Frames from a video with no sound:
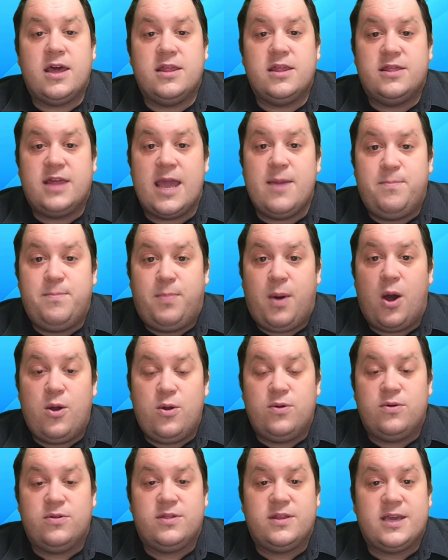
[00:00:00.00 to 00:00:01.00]
They
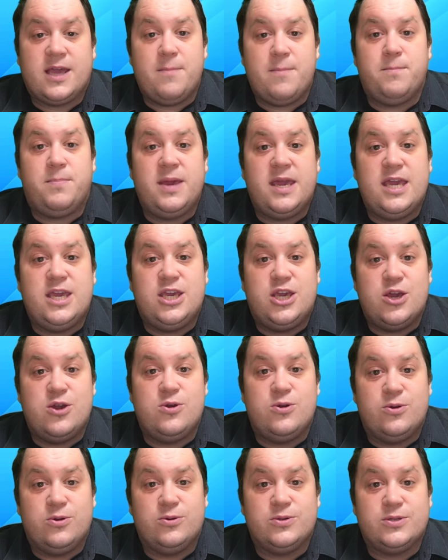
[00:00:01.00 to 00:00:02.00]
both can be
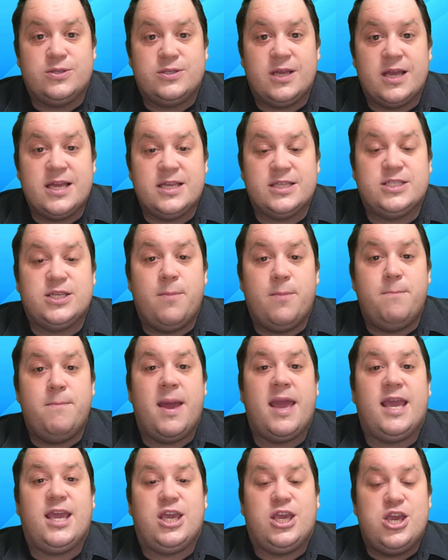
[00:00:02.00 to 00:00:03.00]
used to
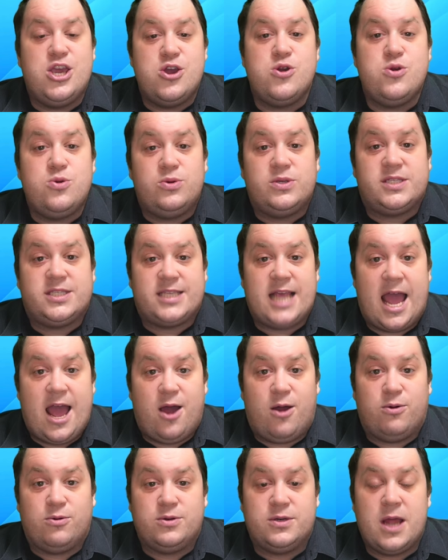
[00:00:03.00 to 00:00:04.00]
make you
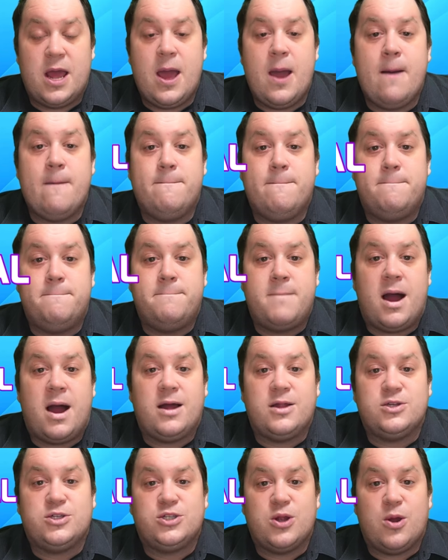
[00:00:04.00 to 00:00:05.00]
sound
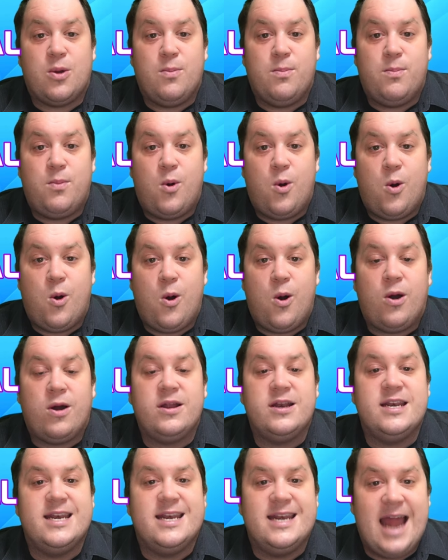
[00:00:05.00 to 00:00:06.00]
much more
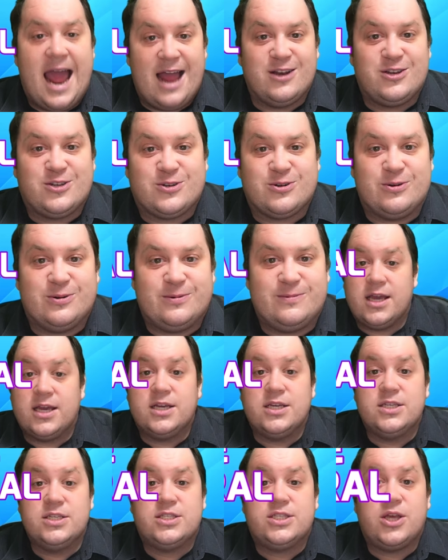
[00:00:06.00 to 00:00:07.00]
natural.
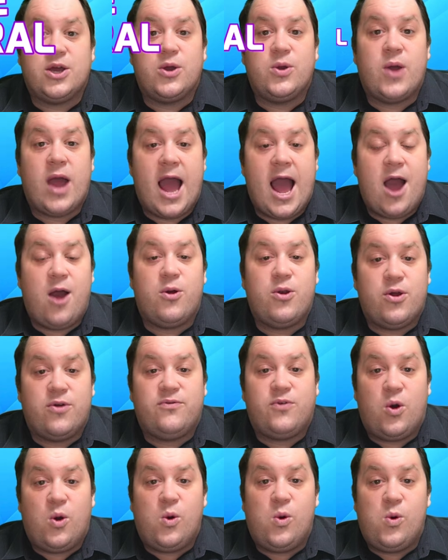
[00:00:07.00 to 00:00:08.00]
So out
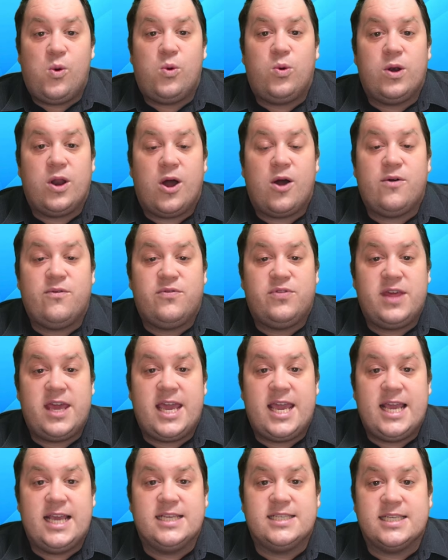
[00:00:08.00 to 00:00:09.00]
of all of
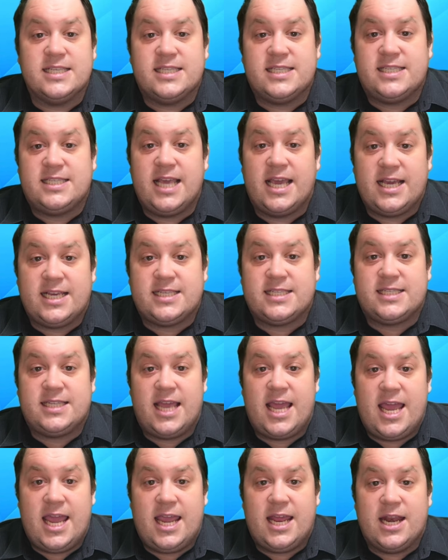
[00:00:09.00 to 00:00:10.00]
these
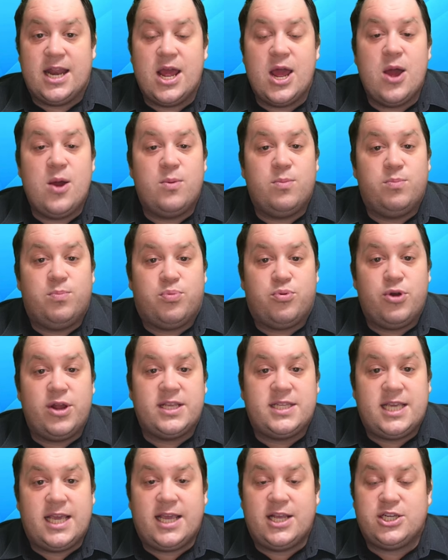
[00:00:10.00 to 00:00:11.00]
16
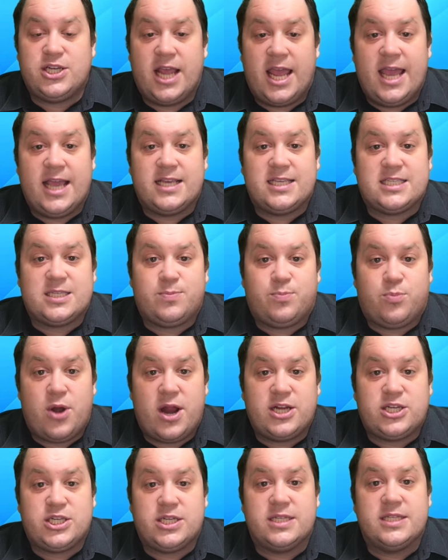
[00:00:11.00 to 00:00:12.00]
British
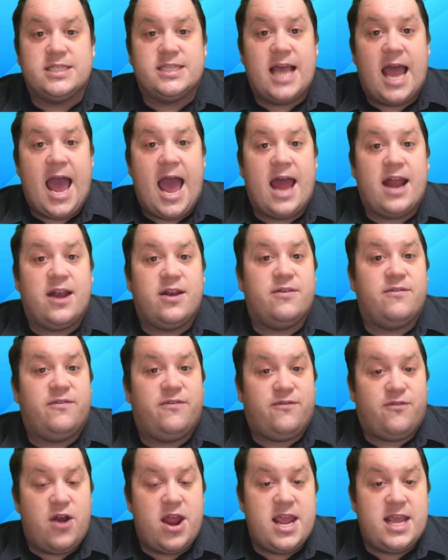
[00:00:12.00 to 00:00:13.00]
expressions and
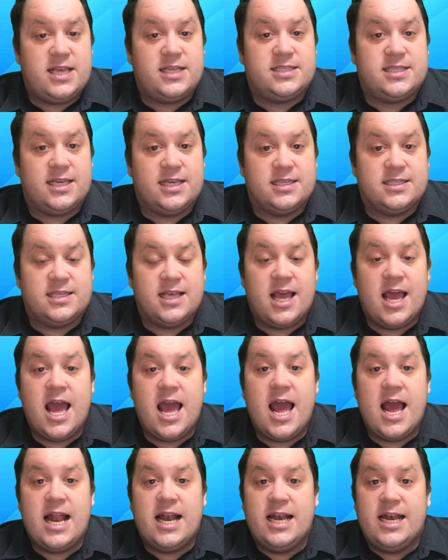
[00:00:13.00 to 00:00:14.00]
phrases,
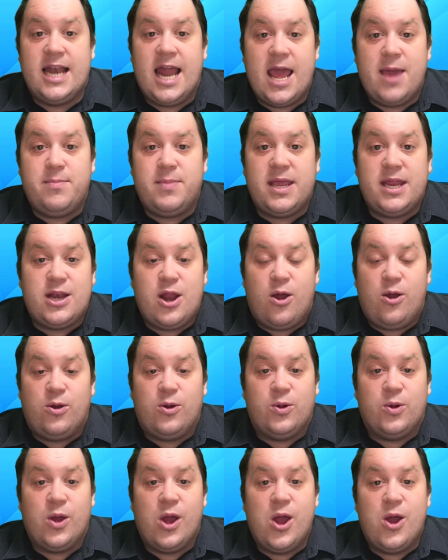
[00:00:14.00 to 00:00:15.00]
let me
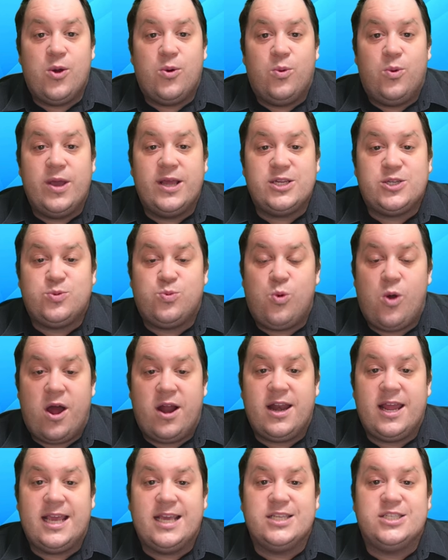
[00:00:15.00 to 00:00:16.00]
know which
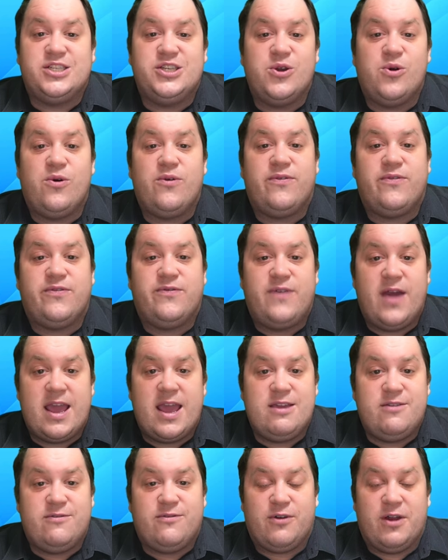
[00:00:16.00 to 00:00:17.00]
one is your
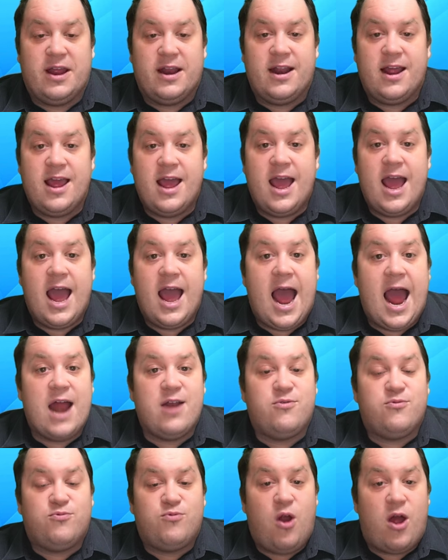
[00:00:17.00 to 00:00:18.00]
favorite
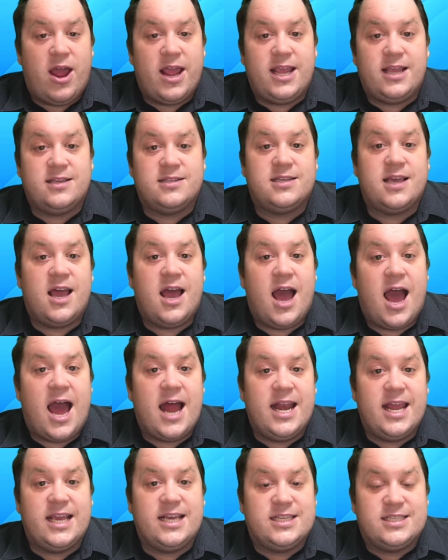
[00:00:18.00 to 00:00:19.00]
and write
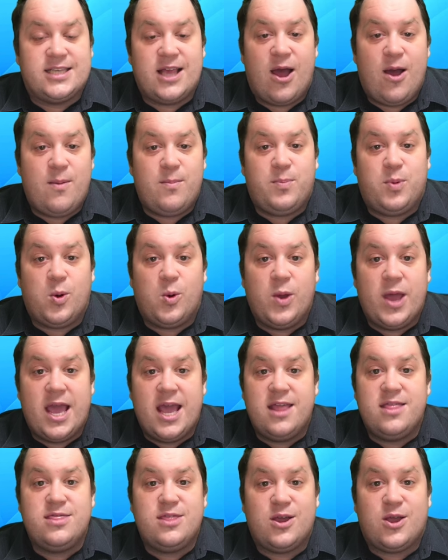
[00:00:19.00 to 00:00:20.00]
an example
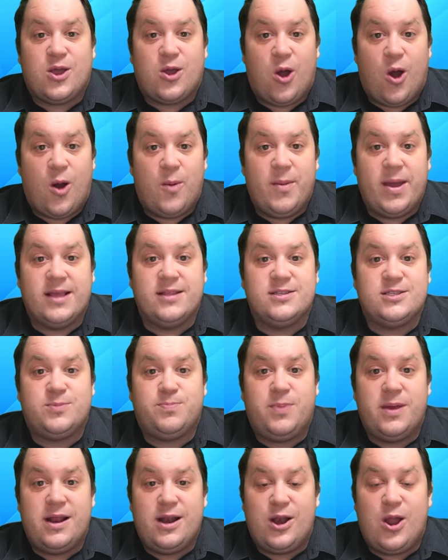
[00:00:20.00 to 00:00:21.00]
in the comments
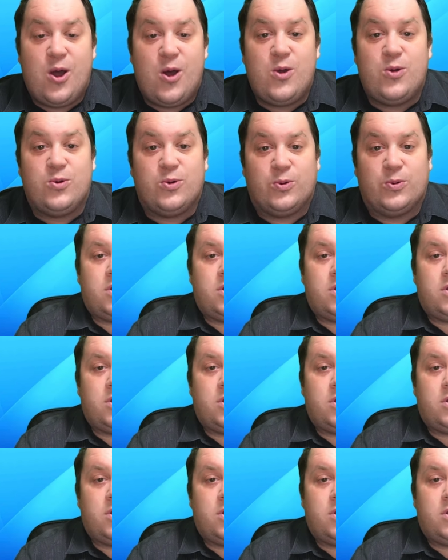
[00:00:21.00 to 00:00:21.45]
below.